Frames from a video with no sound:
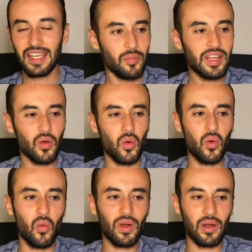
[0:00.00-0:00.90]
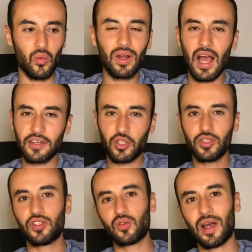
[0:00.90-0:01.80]
Meaning what I
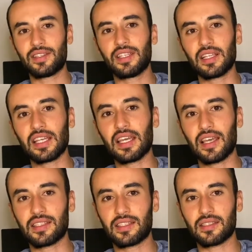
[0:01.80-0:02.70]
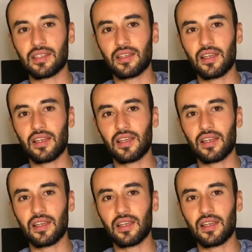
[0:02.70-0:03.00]
should do ideally is